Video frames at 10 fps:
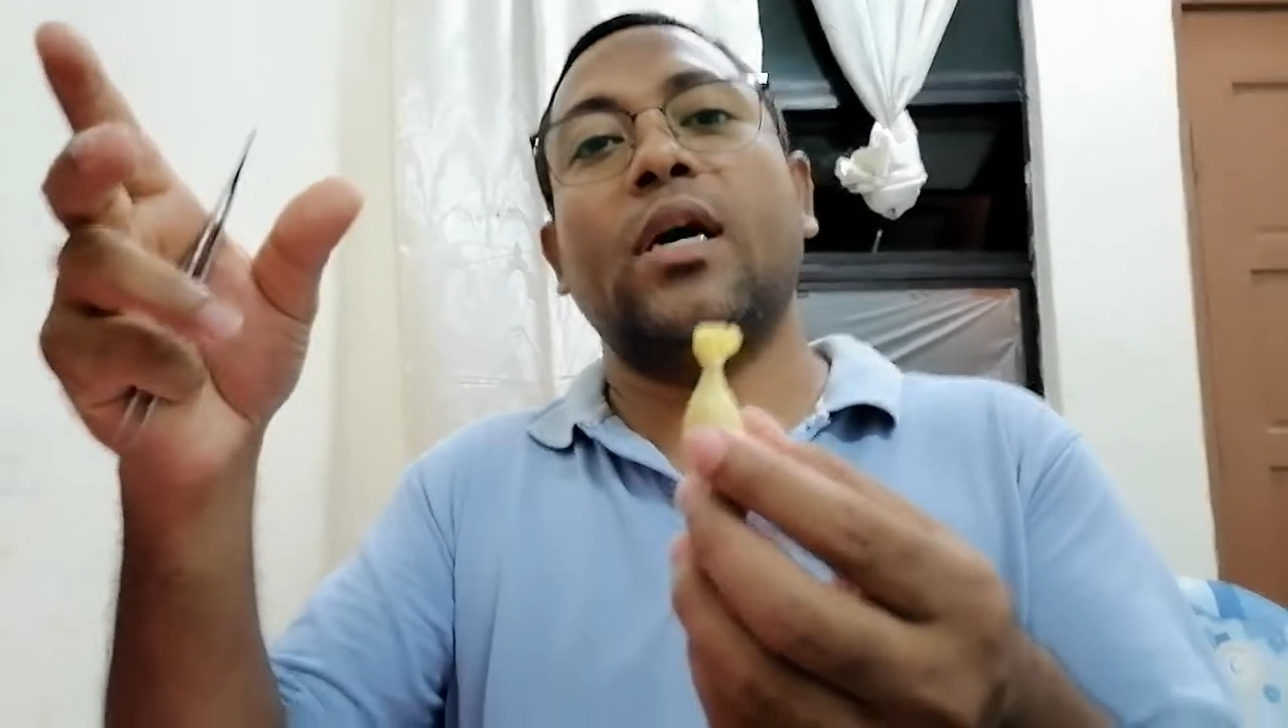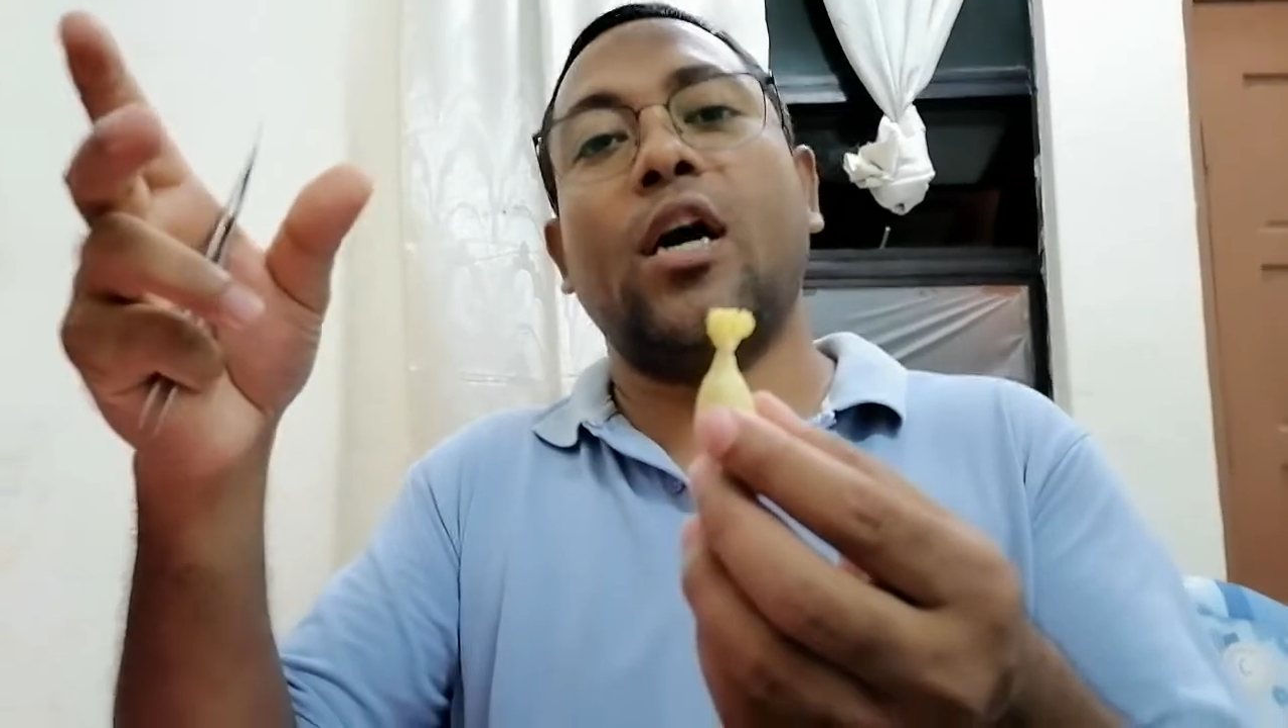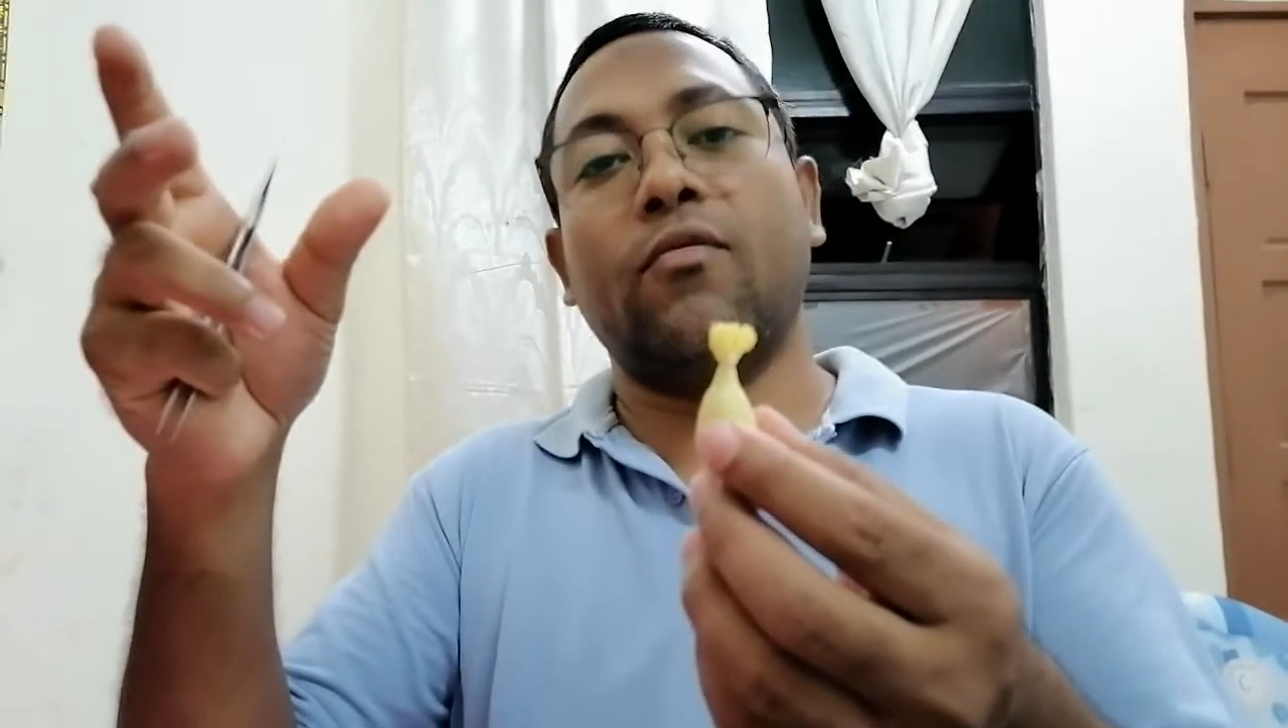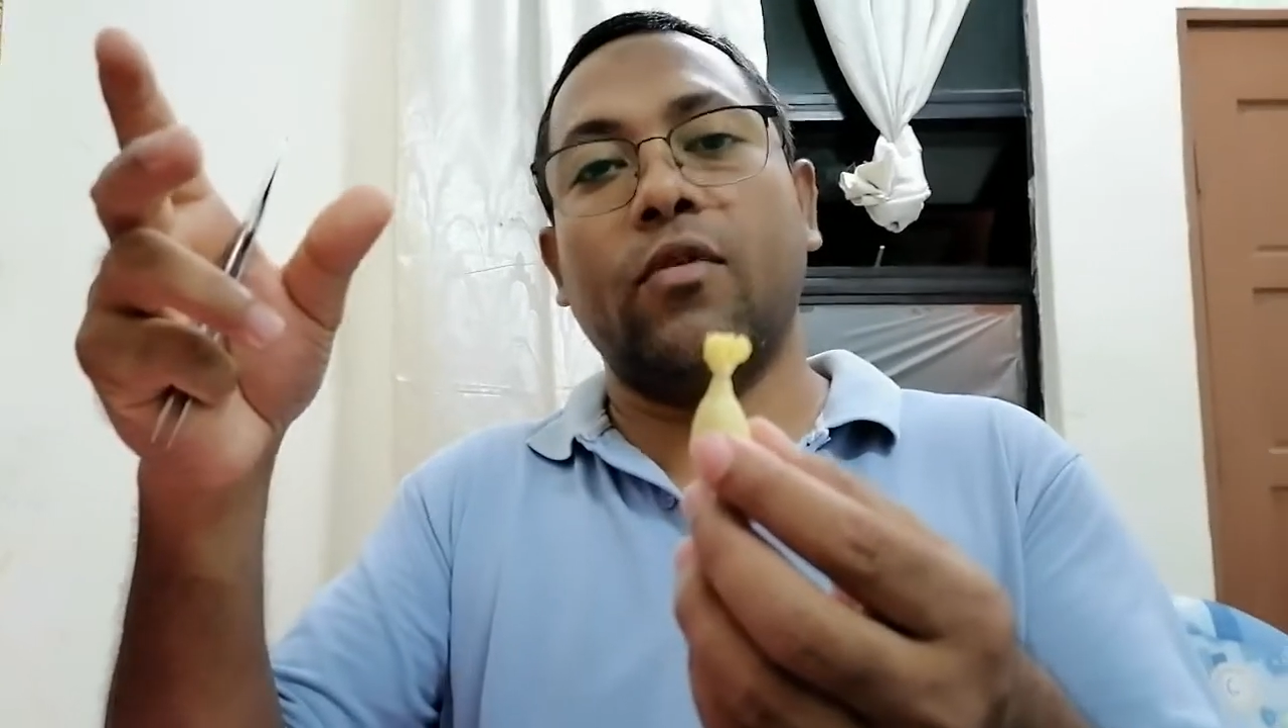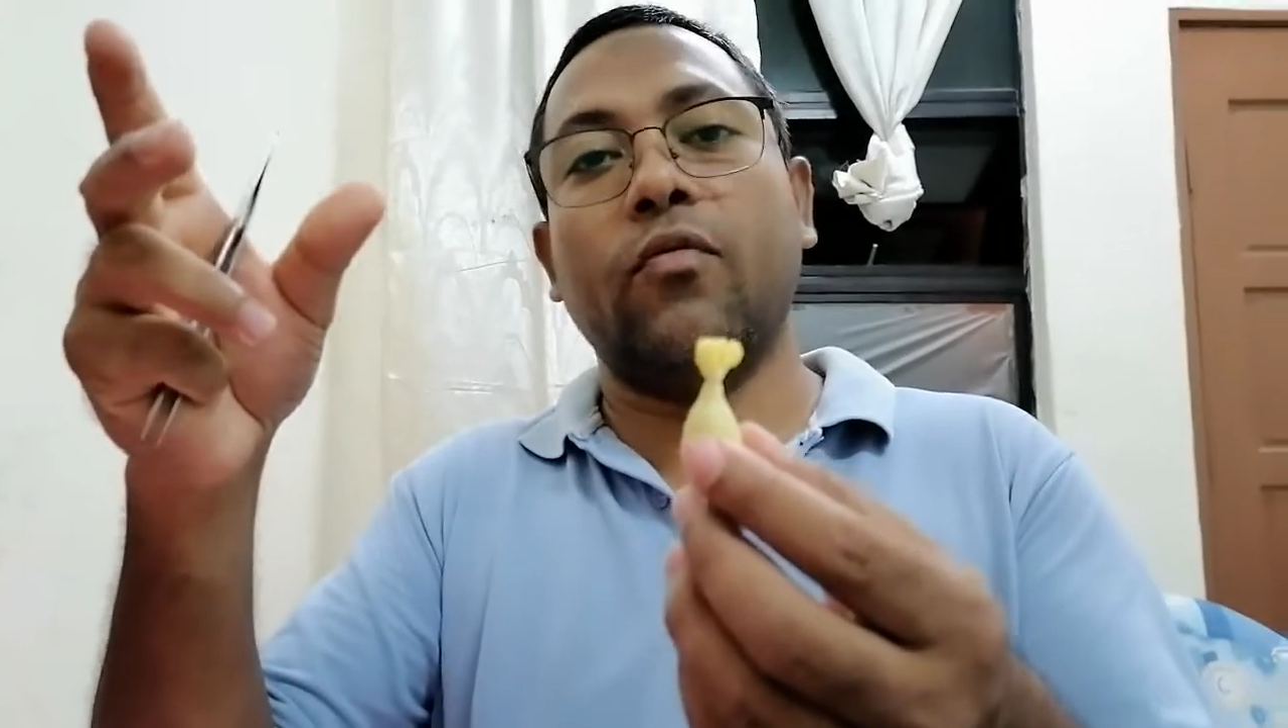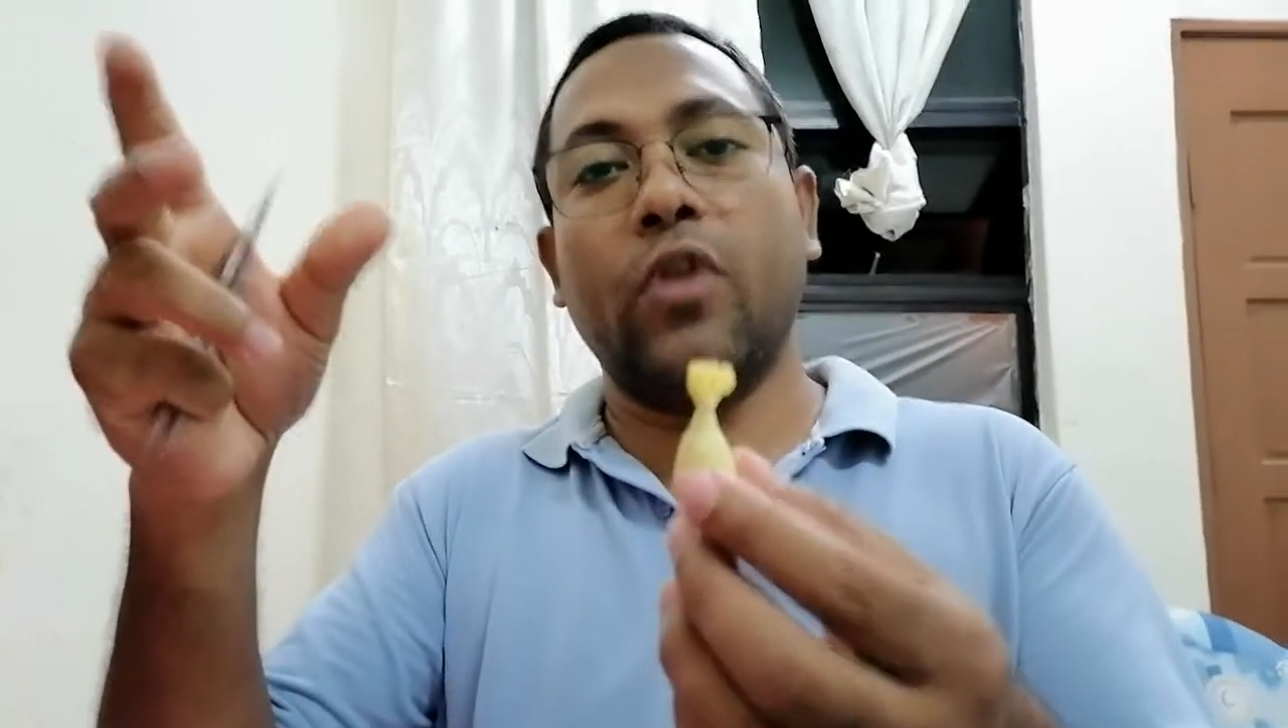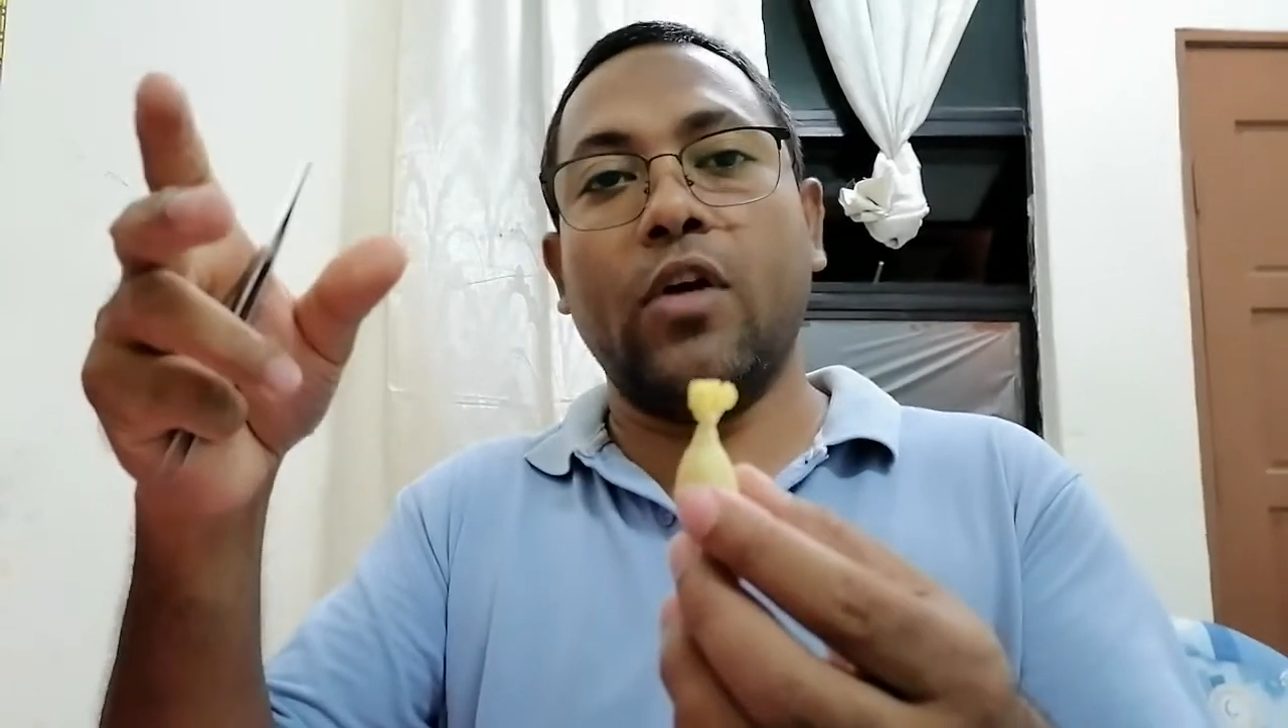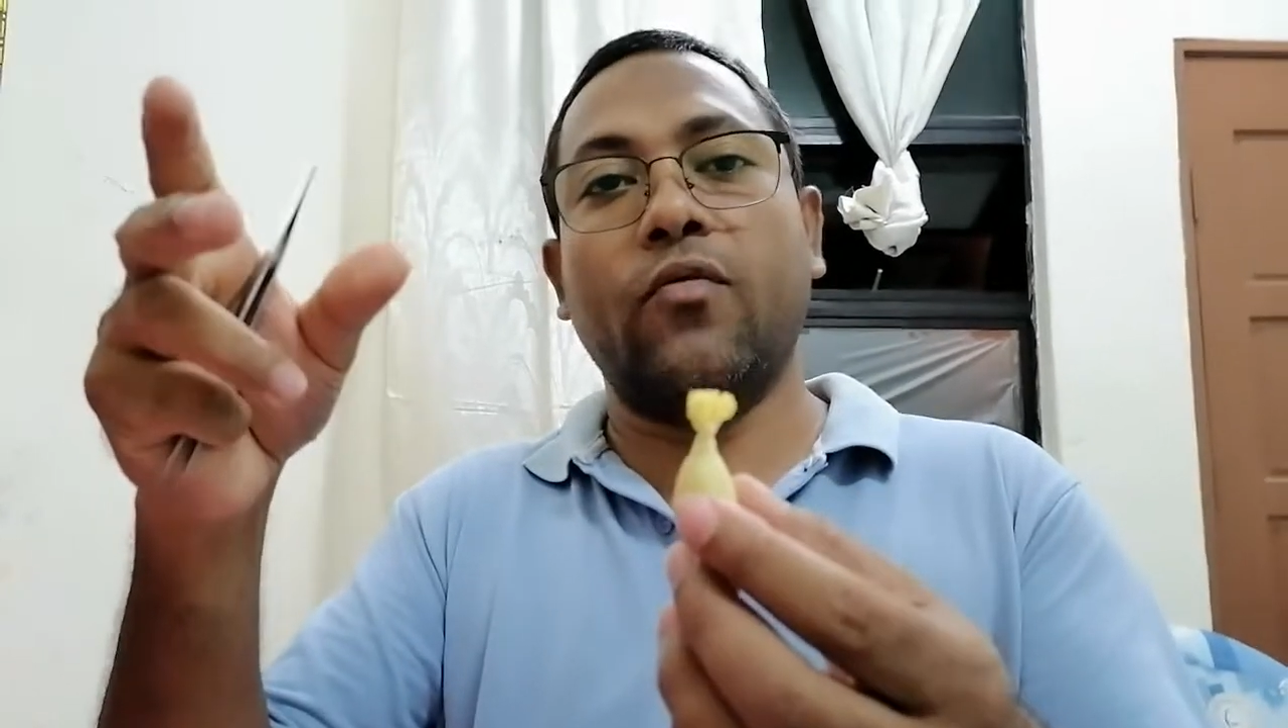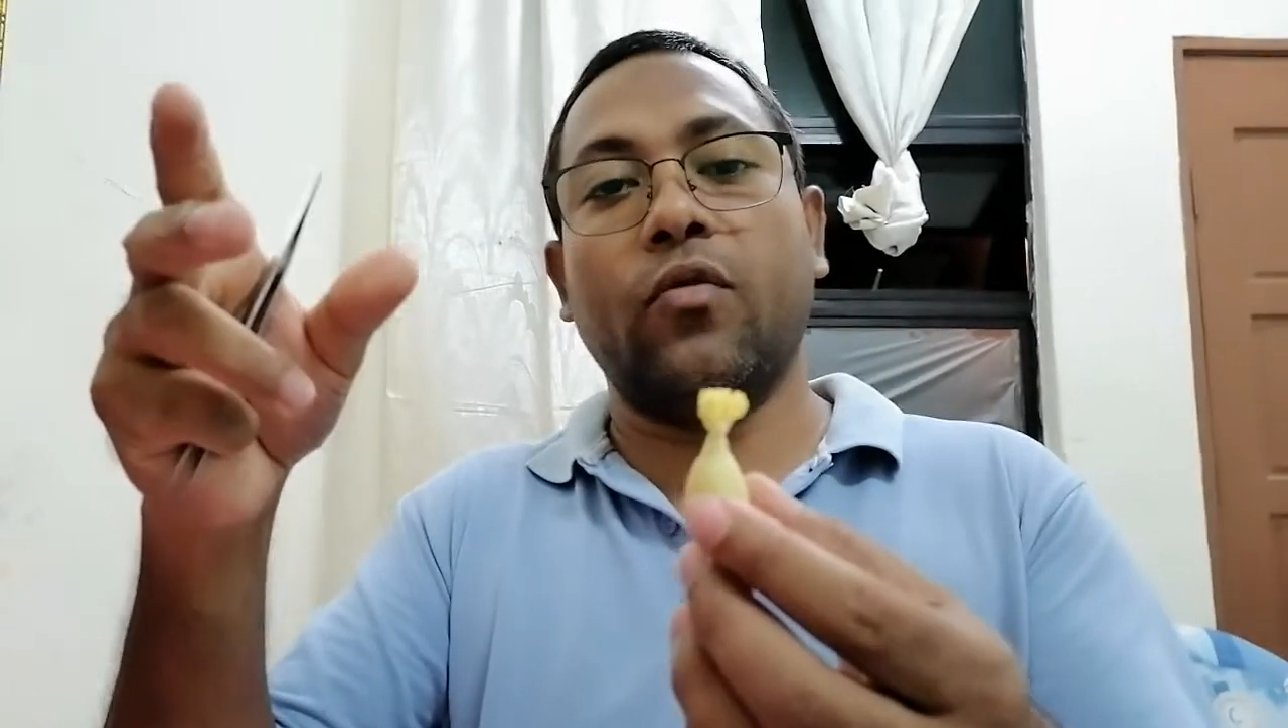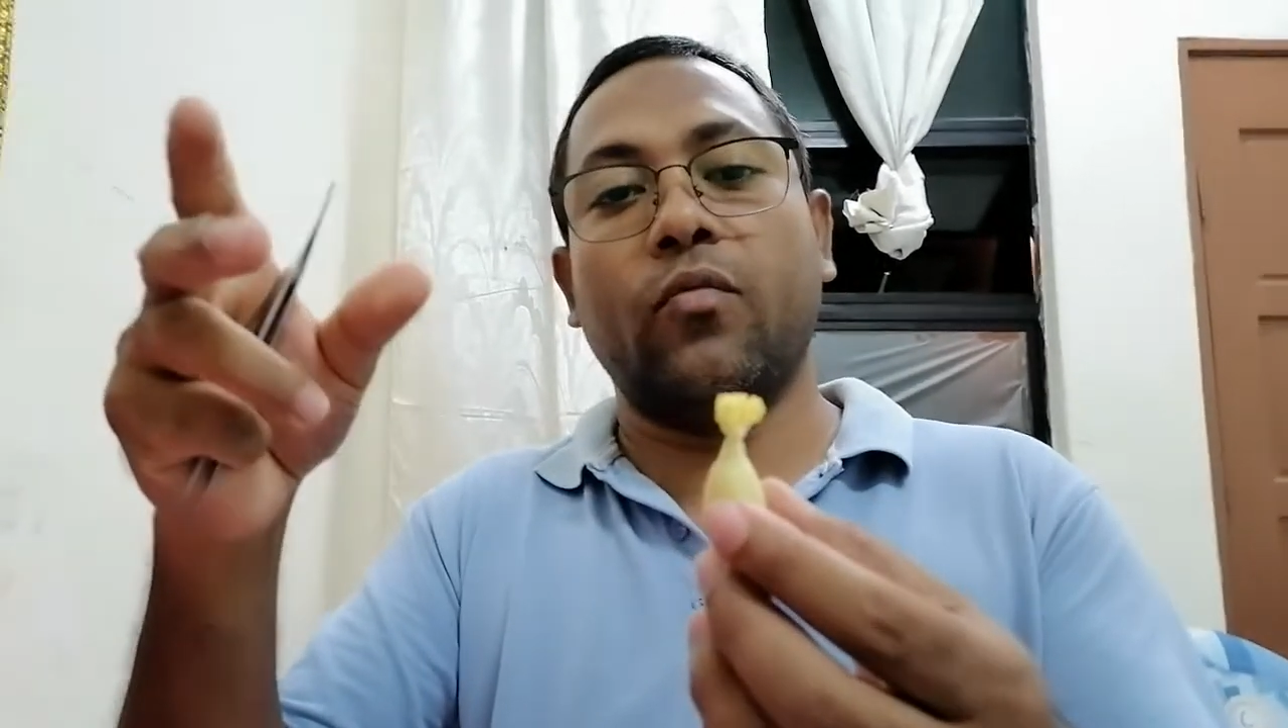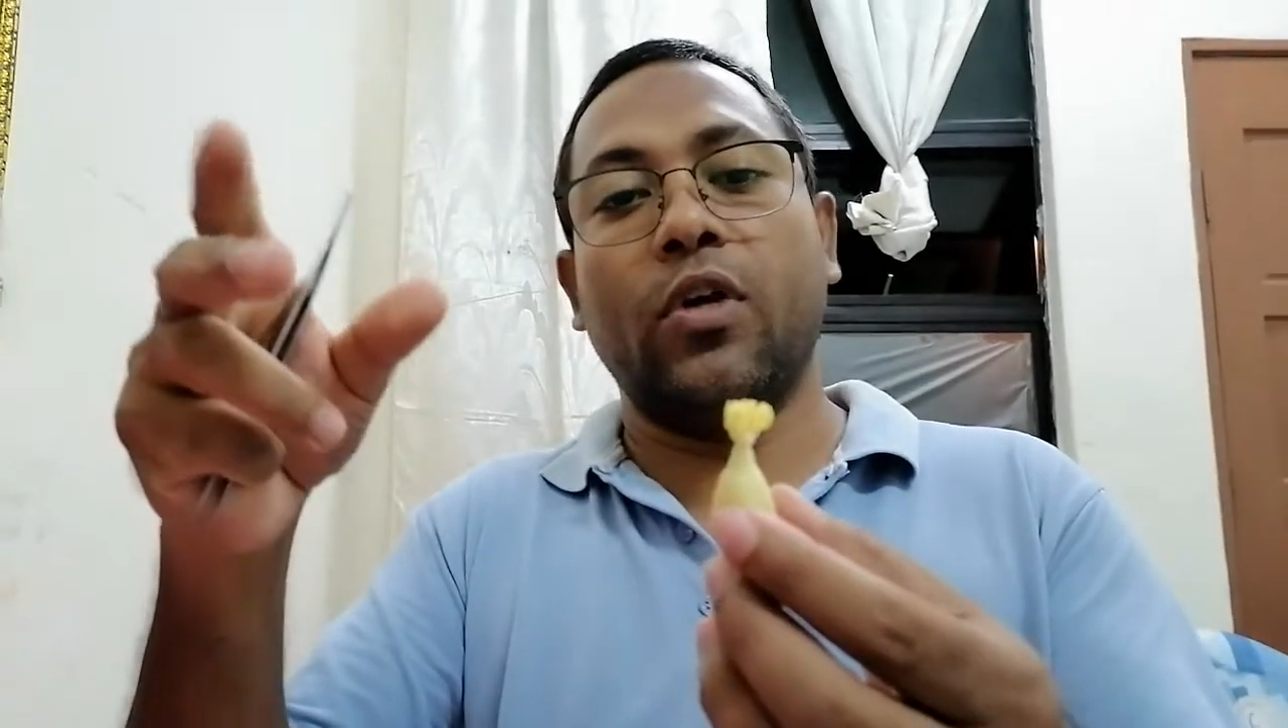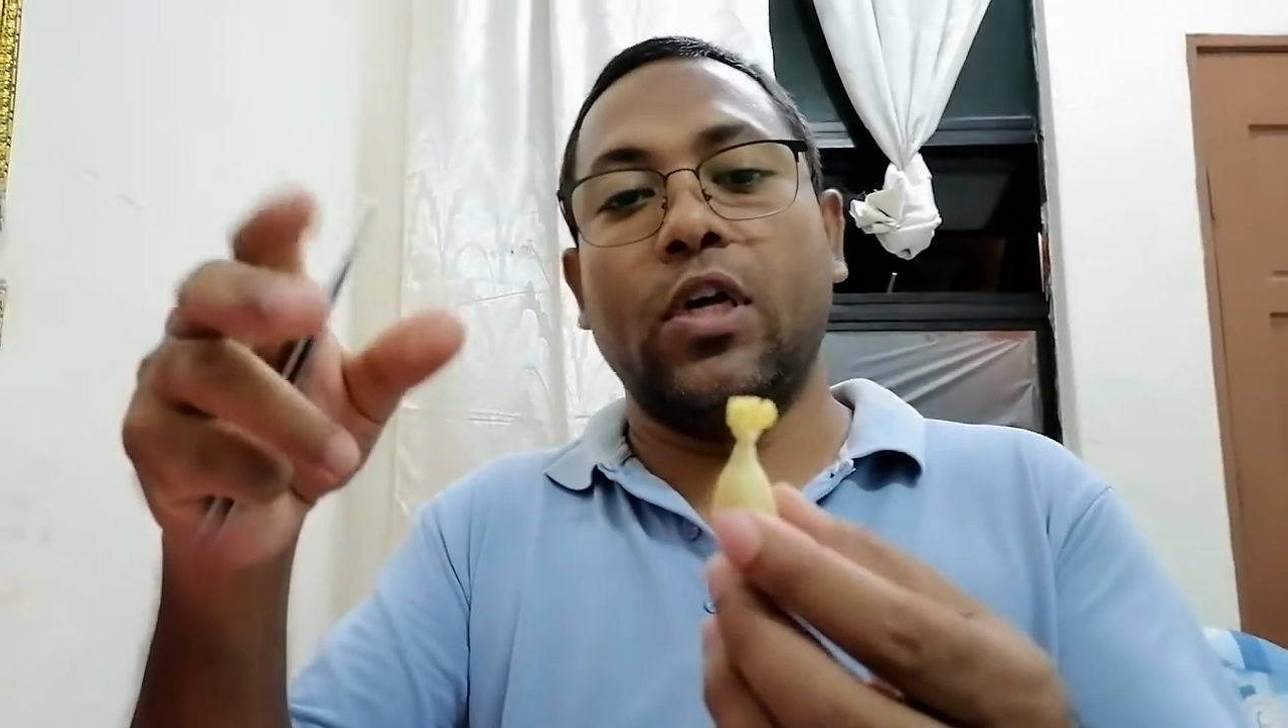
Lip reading: hermaphrodite fruit.